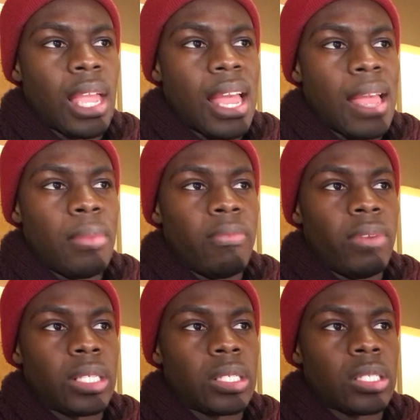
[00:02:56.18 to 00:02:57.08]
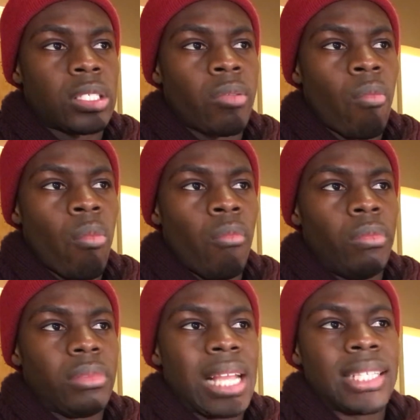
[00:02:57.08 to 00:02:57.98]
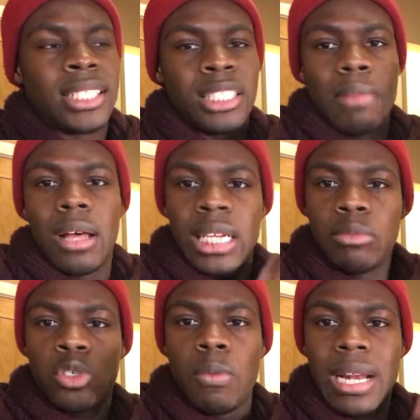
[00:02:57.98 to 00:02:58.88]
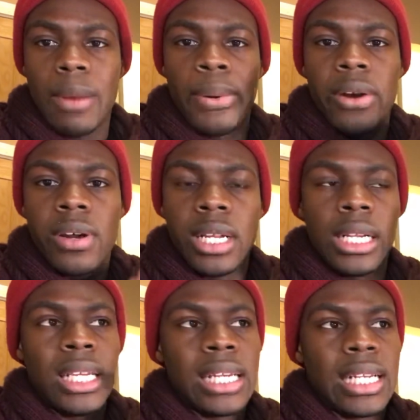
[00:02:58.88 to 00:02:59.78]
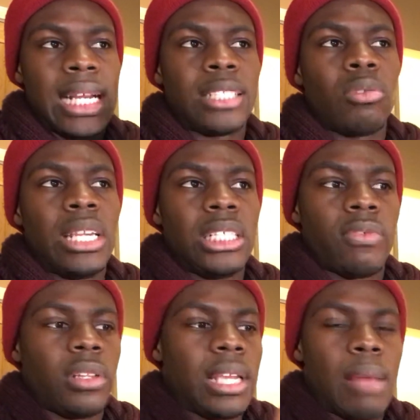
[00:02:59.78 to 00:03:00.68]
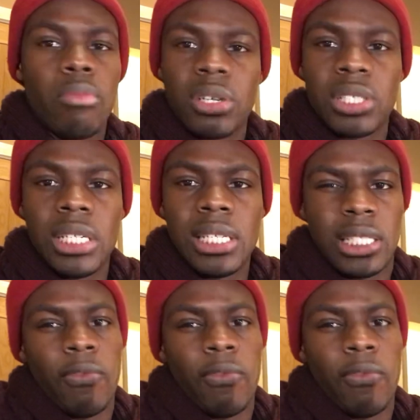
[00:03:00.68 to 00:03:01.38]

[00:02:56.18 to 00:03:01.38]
um, Invictus. That smell keeps coming out periodically, and, and that's what it is for the ambroxan in this